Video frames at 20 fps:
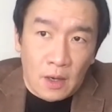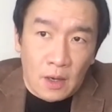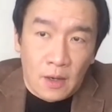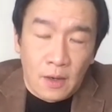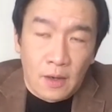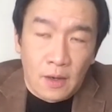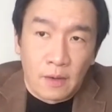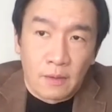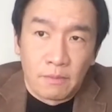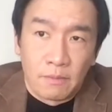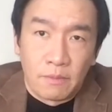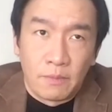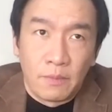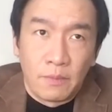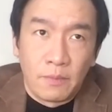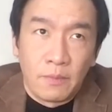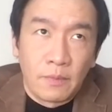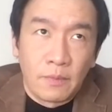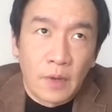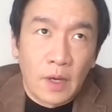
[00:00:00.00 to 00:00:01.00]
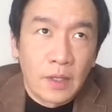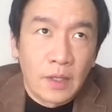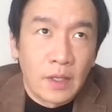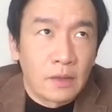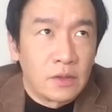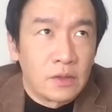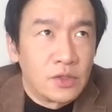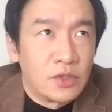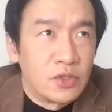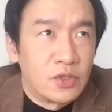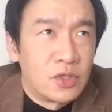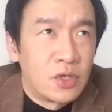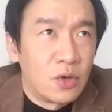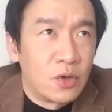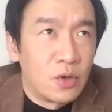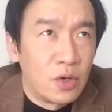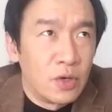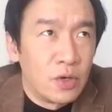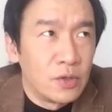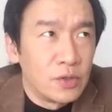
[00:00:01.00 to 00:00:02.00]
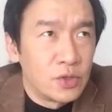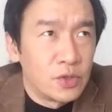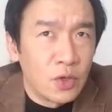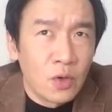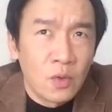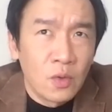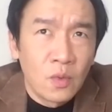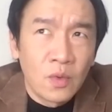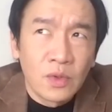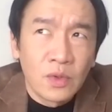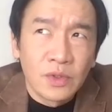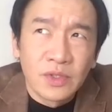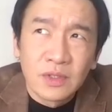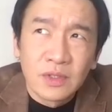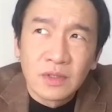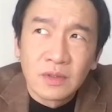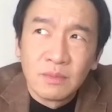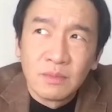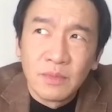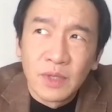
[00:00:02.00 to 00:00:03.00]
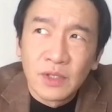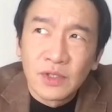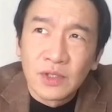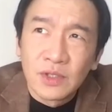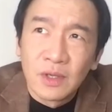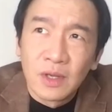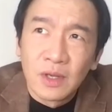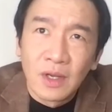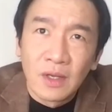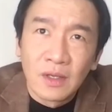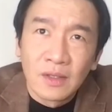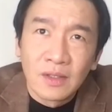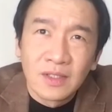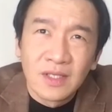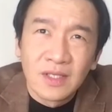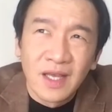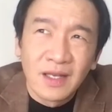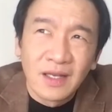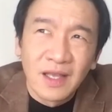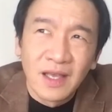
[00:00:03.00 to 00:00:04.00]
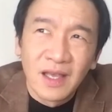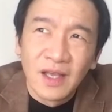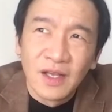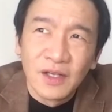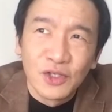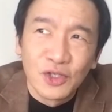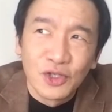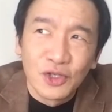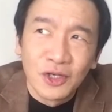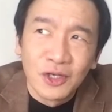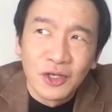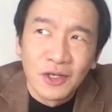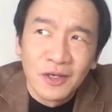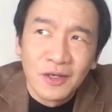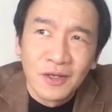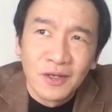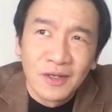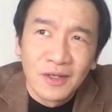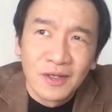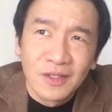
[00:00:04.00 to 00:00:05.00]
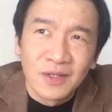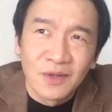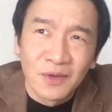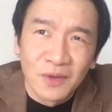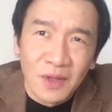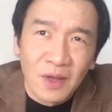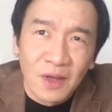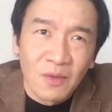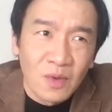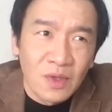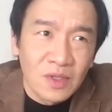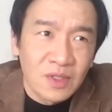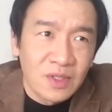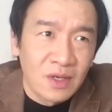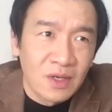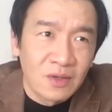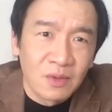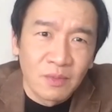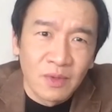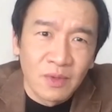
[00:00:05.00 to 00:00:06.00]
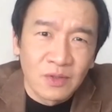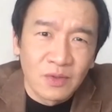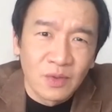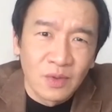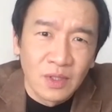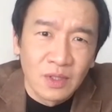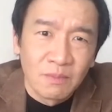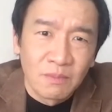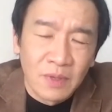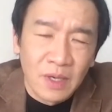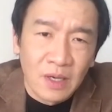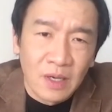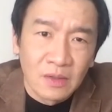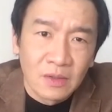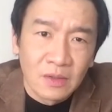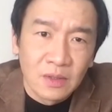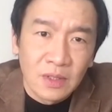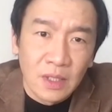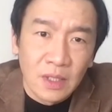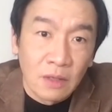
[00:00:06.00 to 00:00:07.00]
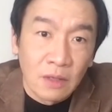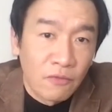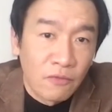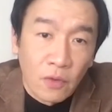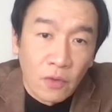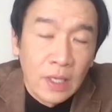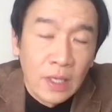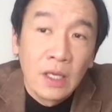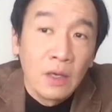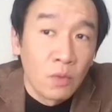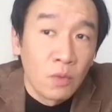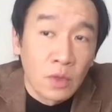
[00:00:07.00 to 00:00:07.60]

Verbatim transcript: uh, I Joe, Joe was mentioning 10 kg, so that works out to about 20 pounds. I think for, he